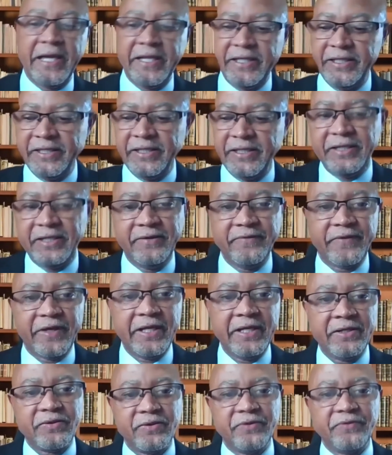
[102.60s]
and in the
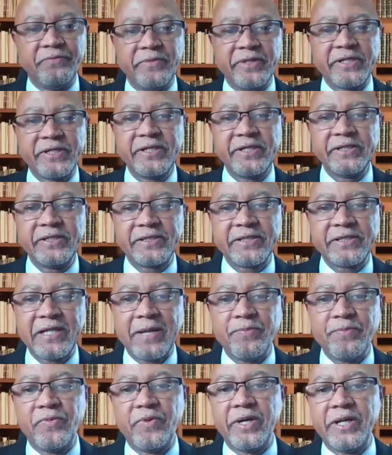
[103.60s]
event of missing
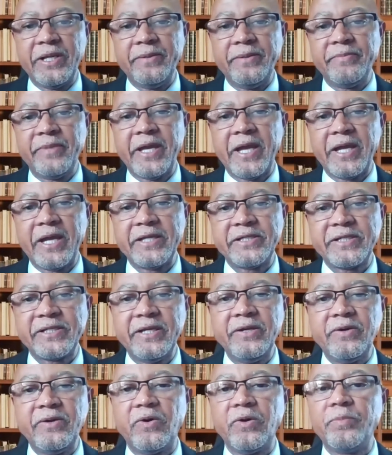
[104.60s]
someone, may I
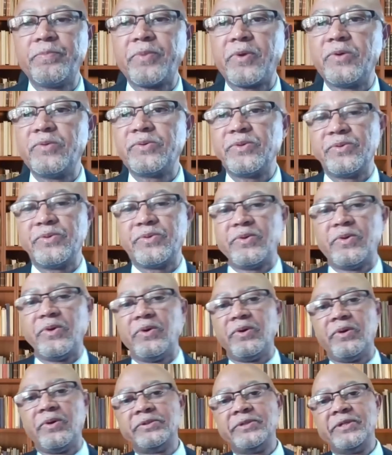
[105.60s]
say all
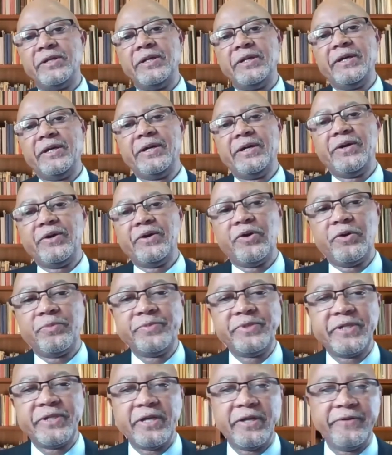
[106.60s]
protocols
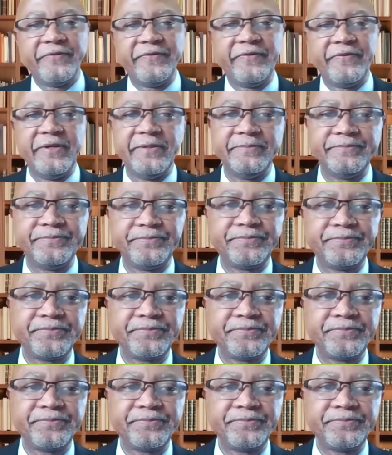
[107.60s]
observed.